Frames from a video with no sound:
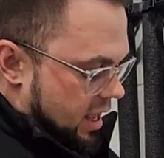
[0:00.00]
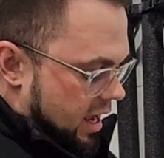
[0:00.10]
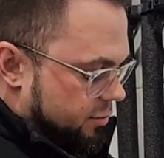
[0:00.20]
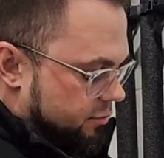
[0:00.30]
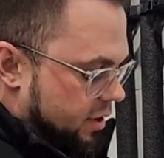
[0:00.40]
I
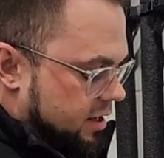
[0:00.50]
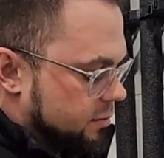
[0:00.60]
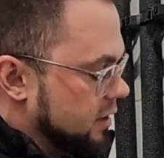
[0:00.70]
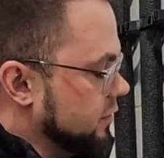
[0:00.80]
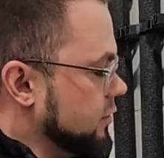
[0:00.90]
would
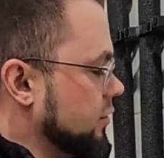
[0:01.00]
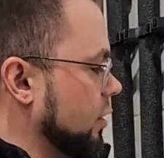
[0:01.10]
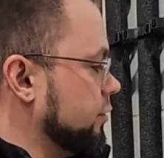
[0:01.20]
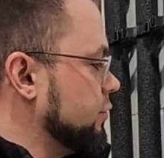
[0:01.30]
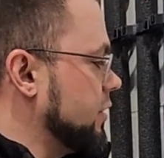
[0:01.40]
recommend that you go
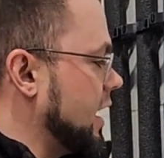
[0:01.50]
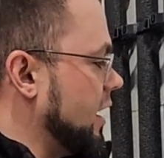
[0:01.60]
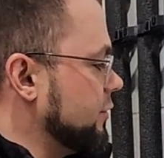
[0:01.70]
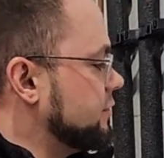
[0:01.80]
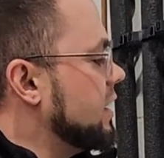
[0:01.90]
through the
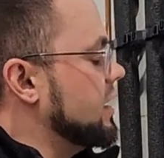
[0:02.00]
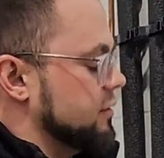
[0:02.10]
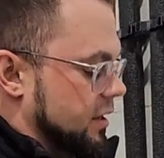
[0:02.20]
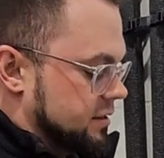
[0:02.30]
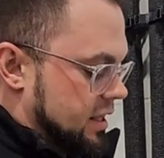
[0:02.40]
house and you
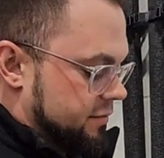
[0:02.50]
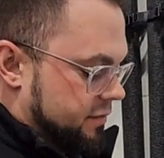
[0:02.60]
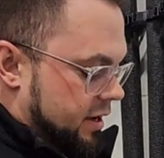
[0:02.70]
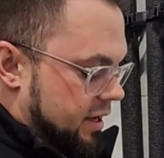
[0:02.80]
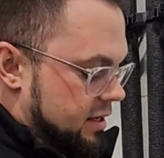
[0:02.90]

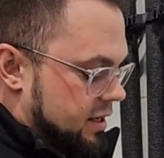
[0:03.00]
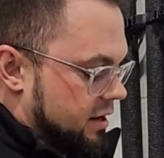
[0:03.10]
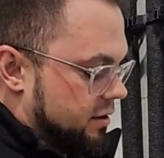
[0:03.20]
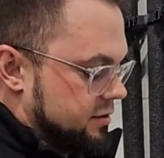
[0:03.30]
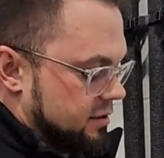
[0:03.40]
identify any
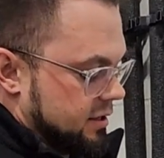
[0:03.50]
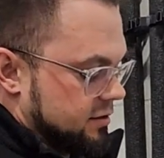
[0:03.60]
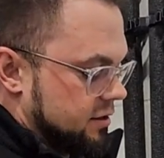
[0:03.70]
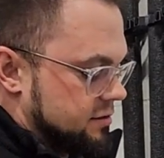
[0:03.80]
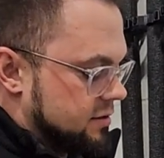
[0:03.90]
areas like
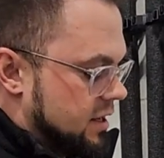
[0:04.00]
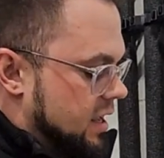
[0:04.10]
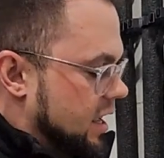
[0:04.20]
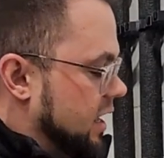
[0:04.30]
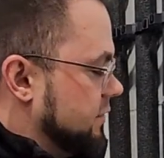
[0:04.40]
this.
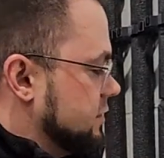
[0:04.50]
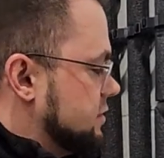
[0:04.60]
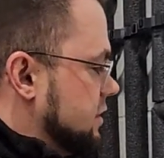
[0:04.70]
And if you see